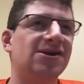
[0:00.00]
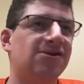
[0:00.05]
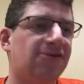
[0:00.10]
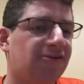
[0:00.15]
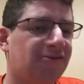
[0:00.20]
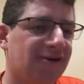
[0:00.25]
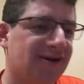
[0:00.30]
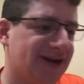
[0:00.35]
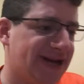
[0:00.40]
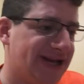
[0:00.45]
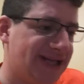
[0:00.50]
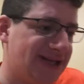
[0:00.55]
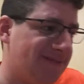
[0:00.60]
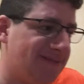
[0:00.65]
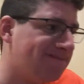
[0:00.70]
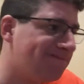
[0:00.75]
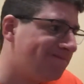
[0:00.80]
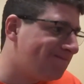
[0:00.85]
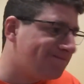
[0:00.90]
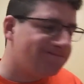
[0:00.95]

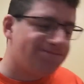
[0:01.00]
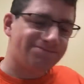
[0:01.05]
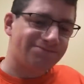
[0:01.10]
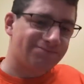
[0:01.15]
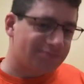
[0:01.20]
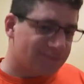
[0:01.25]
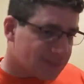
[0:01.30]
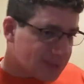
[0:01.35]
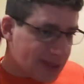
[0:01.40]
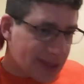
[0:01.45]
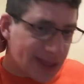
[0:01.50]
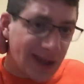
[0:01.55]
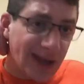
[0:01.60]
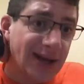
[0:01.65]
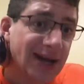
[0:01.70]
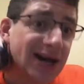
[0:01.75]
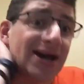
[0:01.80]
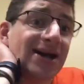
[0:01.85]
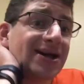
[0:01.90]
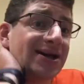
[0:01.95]
The Chargers are a
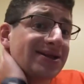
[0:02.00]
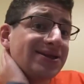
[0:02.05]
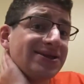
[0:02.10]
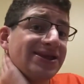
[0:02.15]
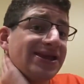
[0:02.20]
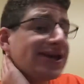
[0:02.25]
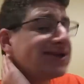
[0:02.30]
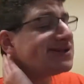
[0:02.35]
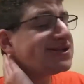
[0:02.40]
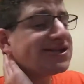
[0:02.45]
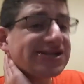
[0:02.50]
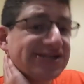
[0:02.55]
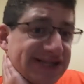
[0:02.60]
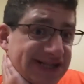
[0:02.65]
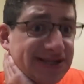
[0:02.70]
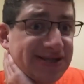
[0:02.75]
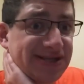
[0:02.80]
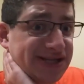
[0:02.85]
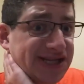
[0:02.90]
scary team.